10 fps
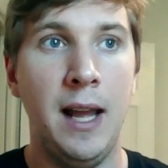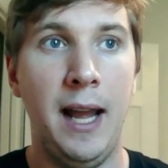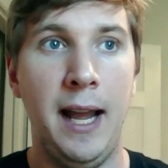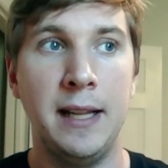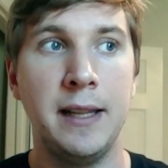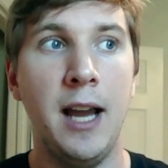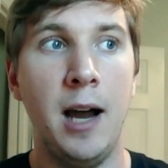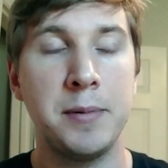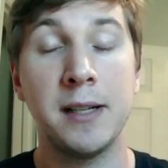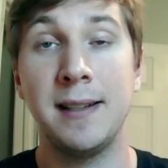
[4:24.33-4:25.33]
and the
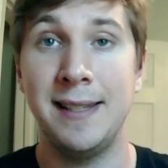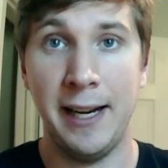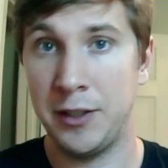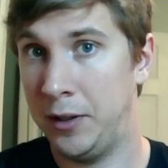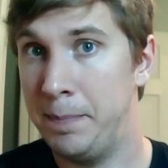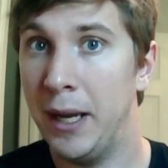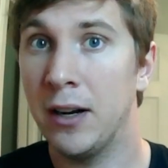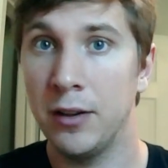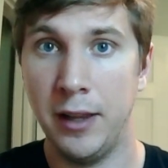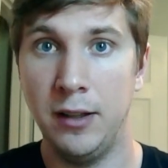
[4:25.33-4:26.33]
object is actually
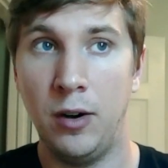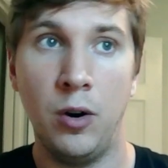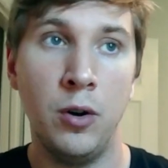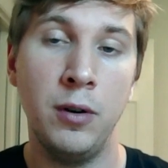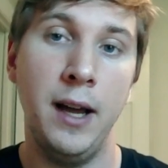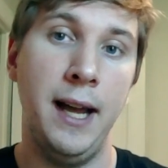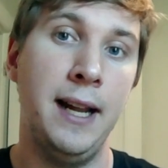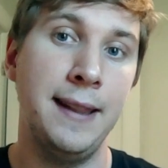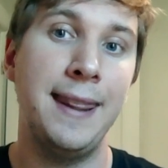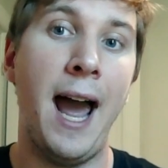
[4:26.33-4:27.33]
bigger than the hole,
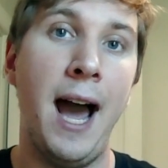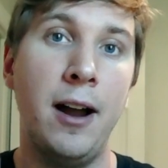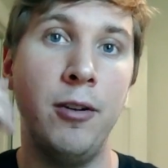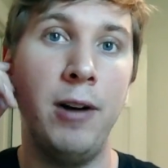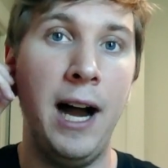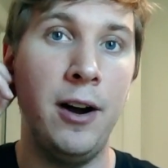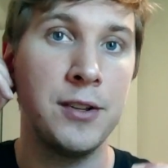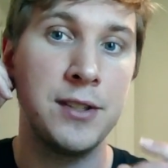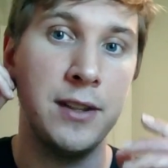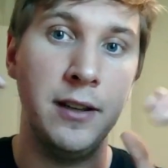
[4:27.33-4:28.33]
and that
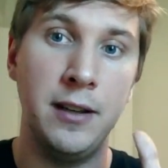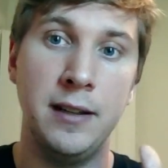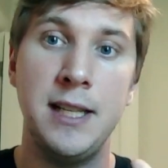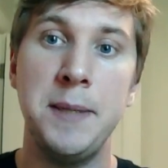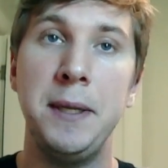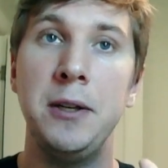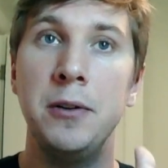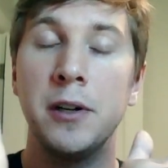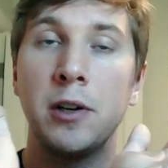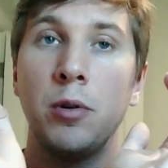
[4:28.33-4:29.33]
allows the TPU
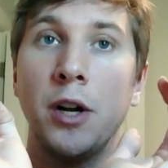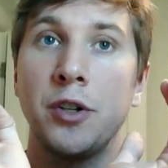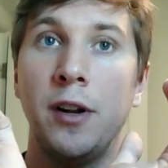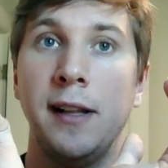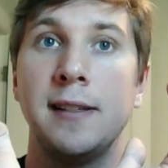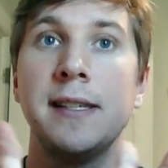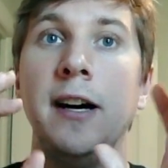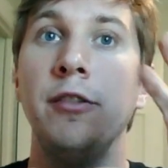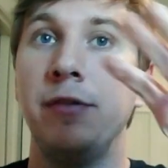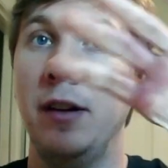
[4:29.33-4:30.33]
to crush on
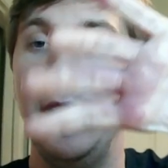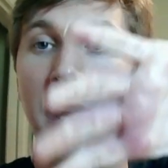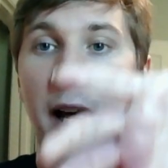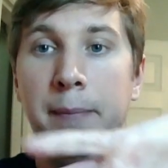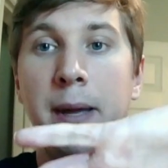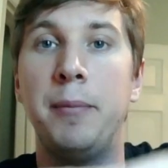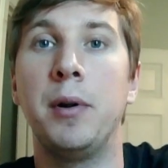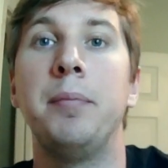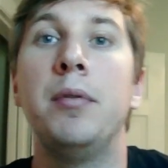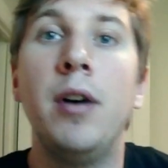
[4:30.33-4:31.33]
itself and be able
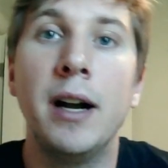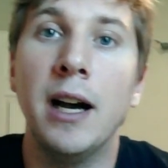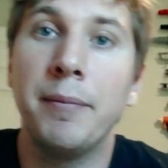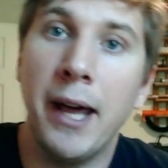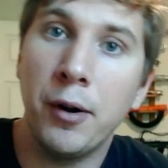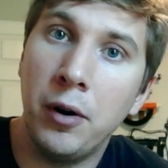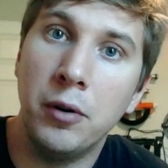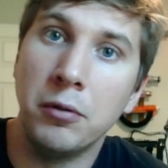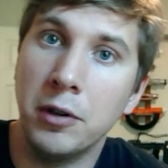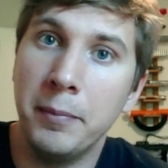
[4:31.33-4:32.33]
to plug up that hole
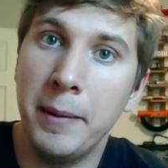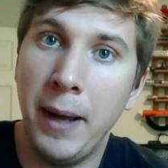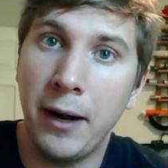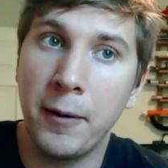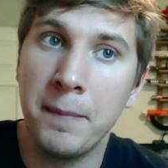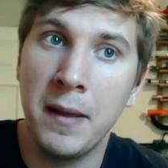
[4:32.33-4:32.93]
a little bit better.